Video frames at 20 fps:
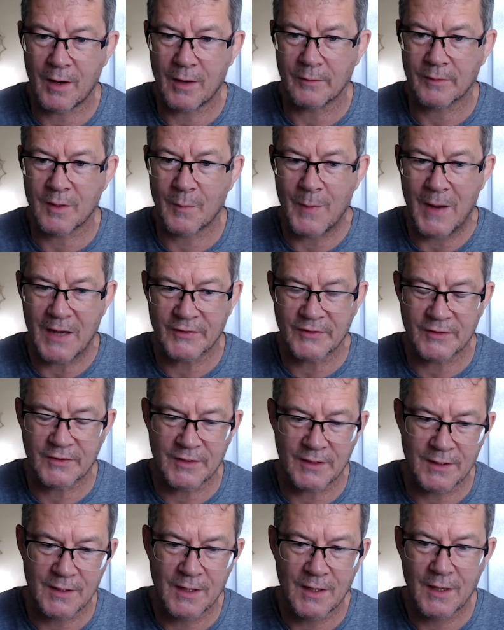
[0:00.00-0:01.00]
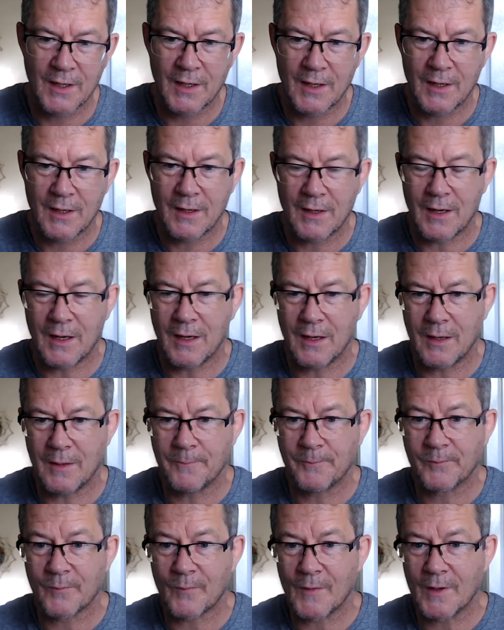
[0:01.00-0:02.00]
capacity.
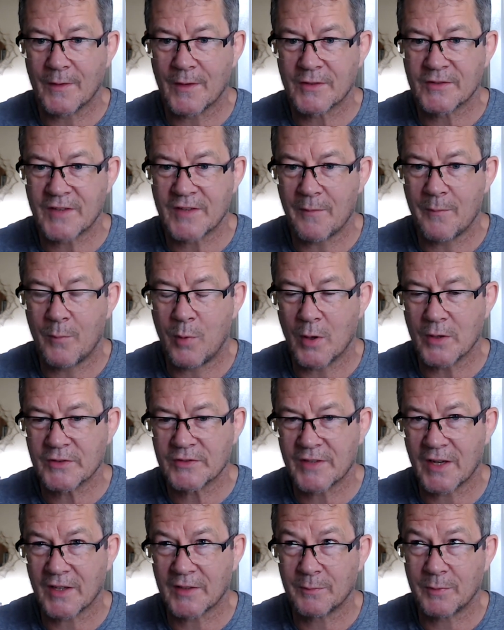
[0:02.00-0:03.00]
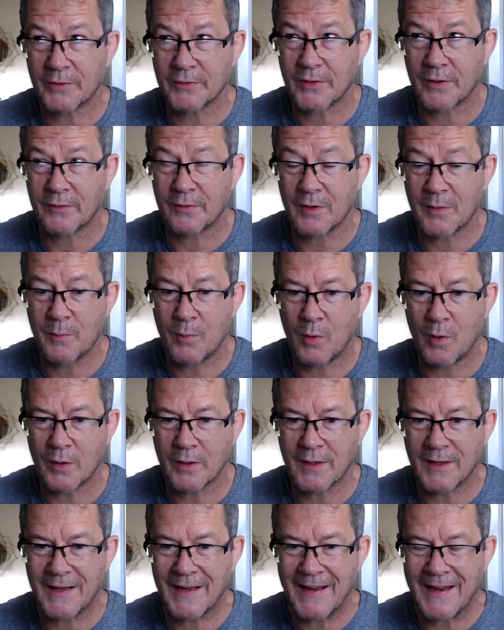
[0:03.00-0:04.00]
The 7.6 plus the
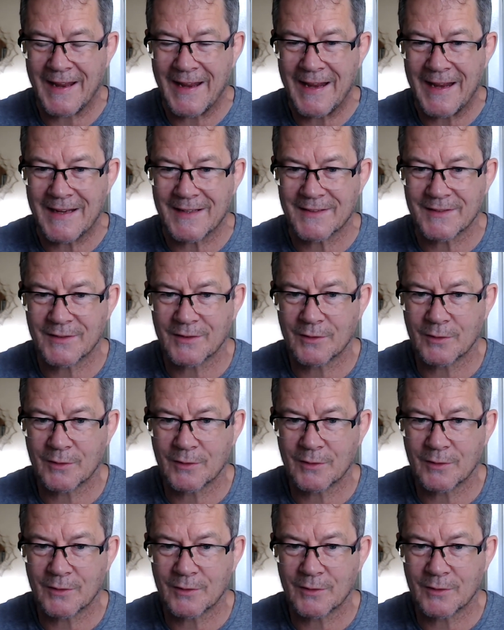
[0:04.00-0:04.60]
3.8